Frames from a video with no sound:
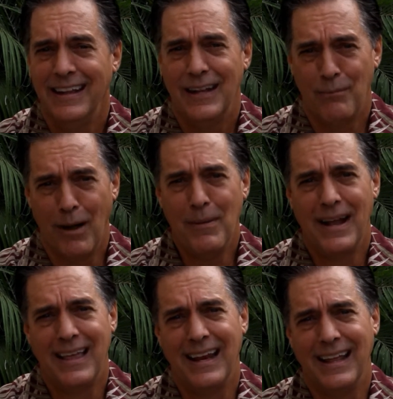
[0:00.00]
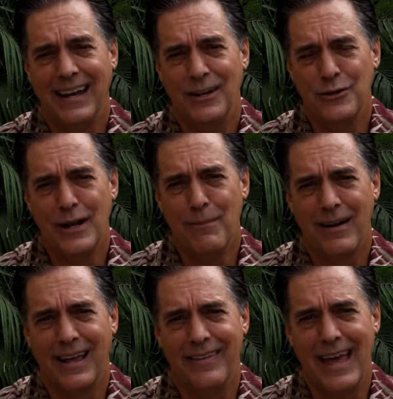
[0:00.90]
They're probably not going to get a
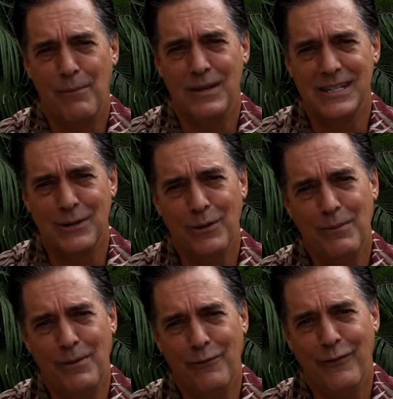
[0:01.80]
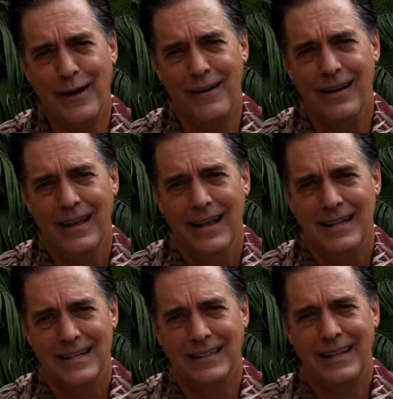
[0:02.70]
trademark on that because it wouldn't be fair
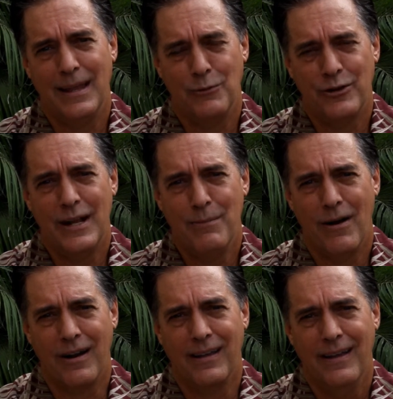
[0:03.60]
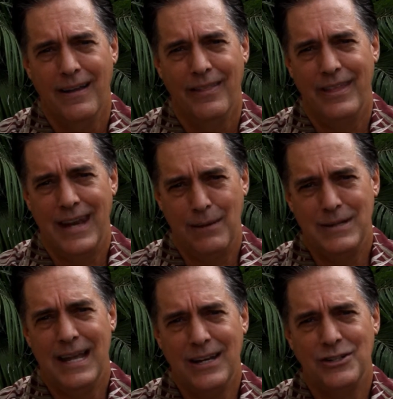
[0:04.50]
to let them trademark the name
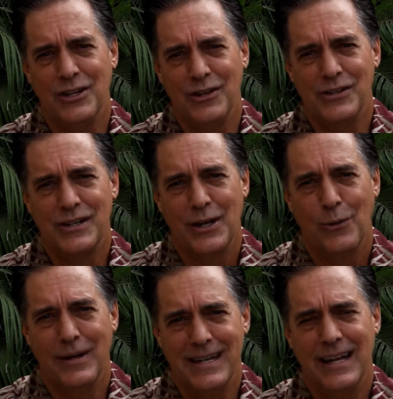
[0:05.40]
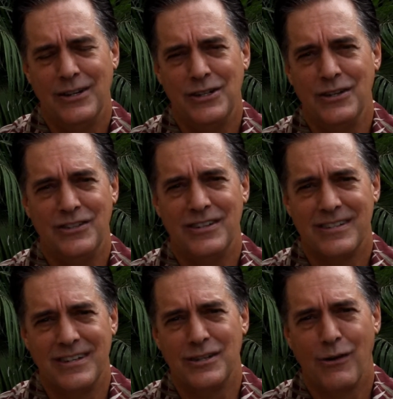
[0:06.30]
tennis shoes when tennis shoes
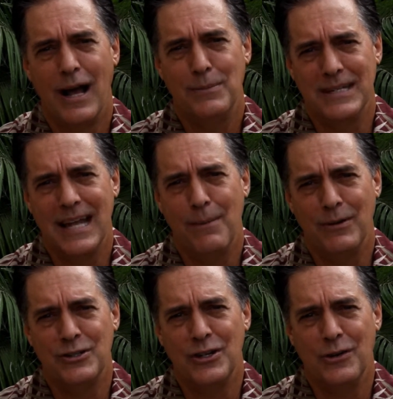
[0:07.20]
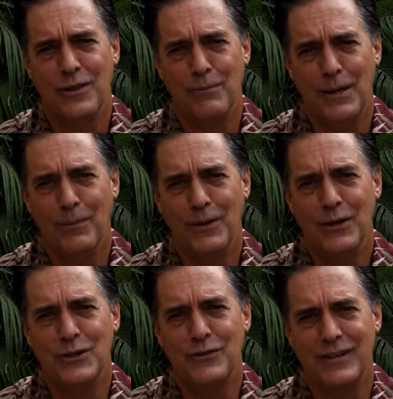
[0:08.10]
just describes the type of shoe that people
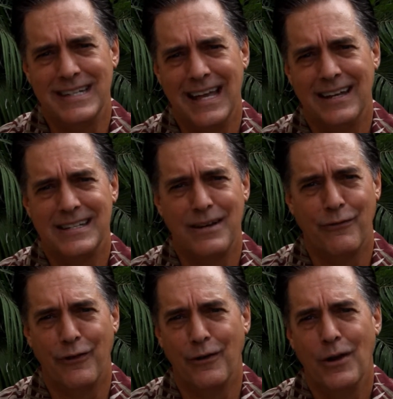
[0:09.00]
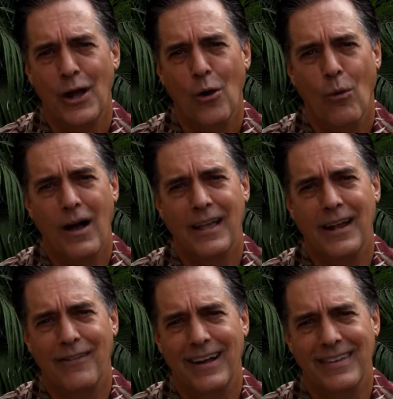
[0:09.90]
use for tennis and for walking
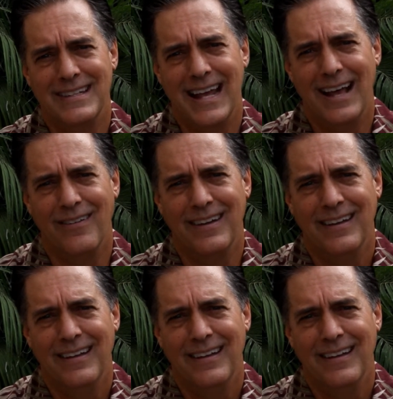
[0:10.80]
around the town.